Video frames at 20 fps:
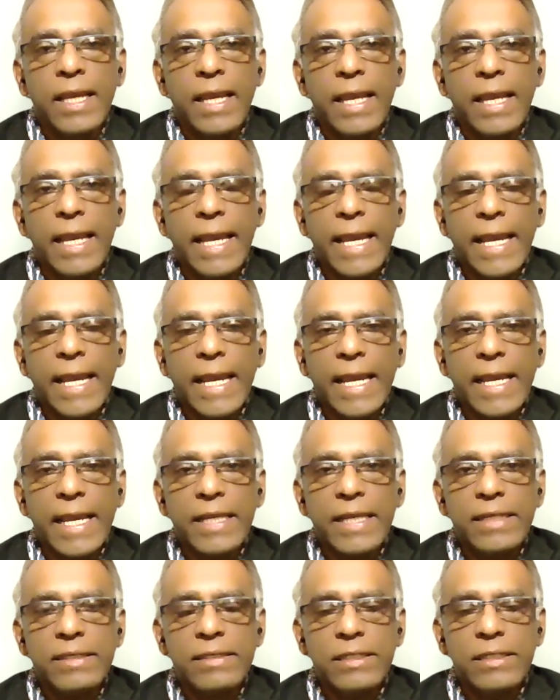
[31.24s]

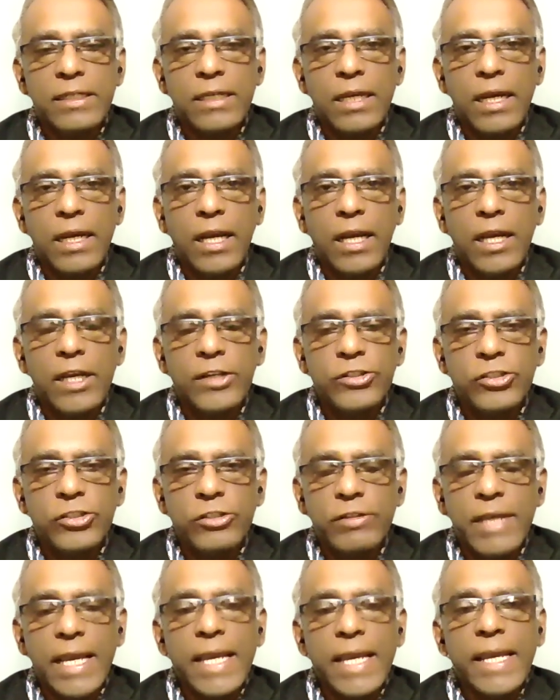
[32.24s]
And
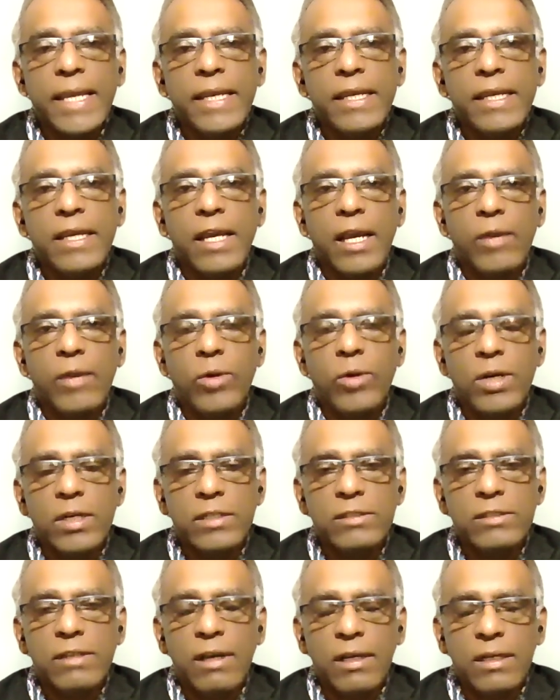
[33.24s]
today I
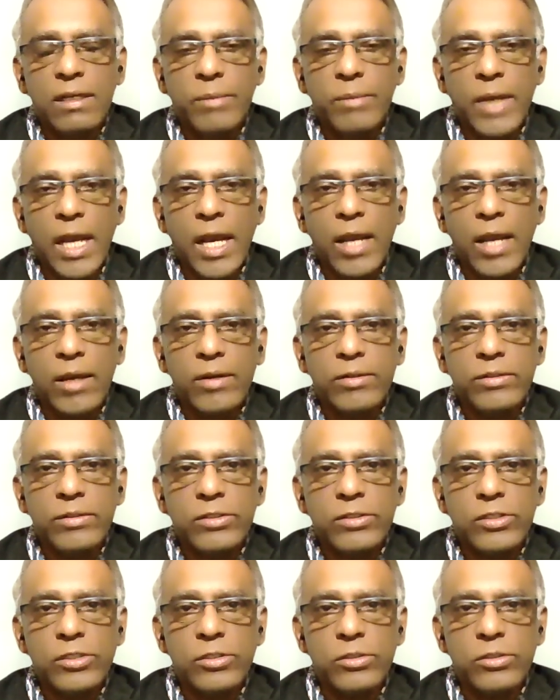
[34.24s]
want to talk about,
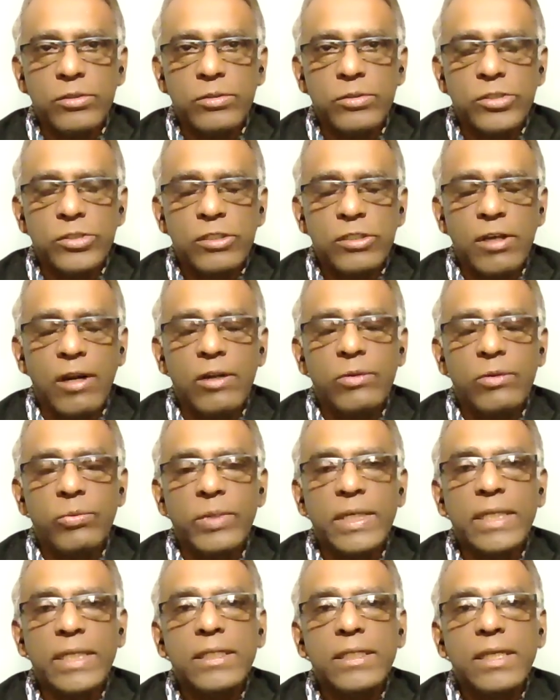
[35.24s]
to start
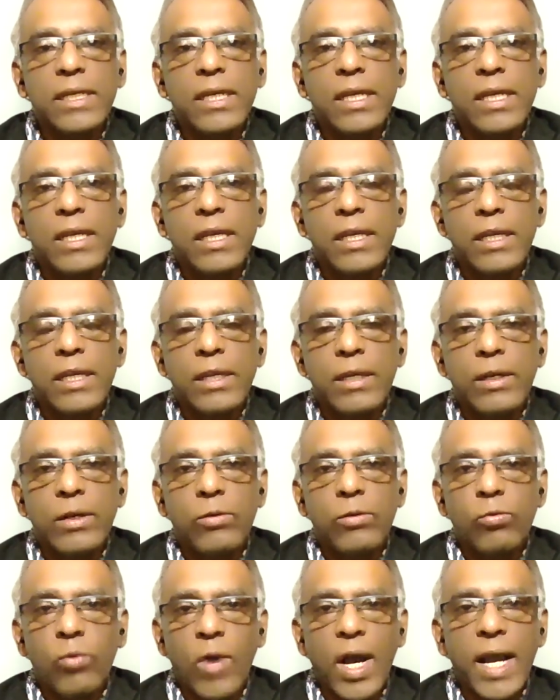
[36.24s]
with,
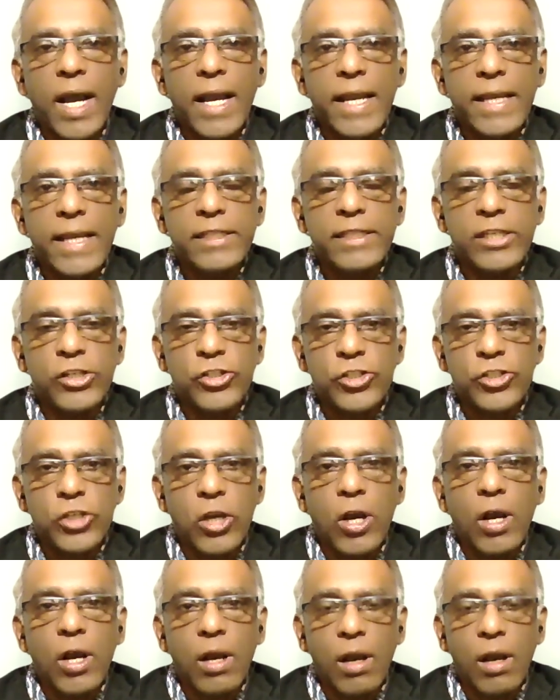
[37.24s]
why the
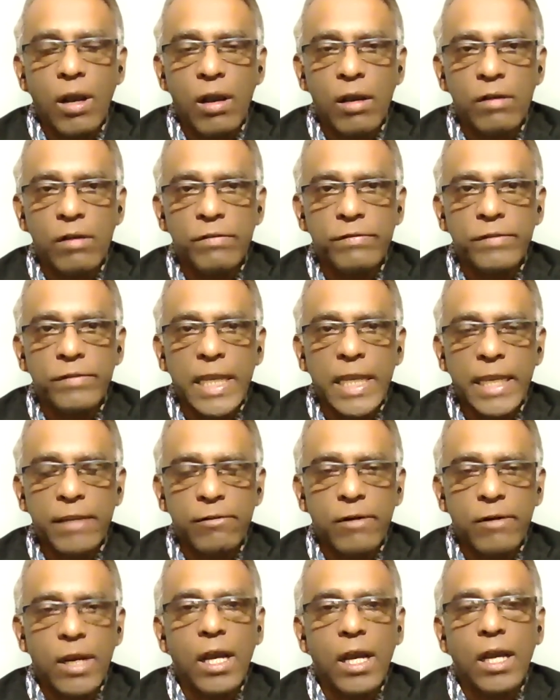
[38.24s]
Shah of
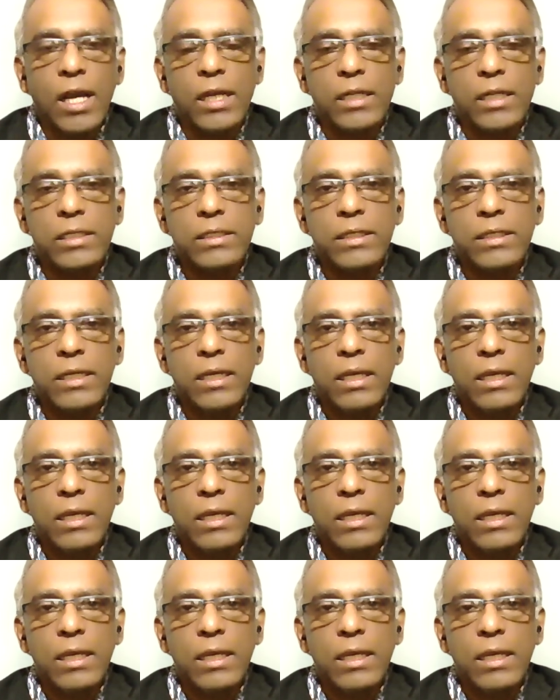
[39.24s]
Iran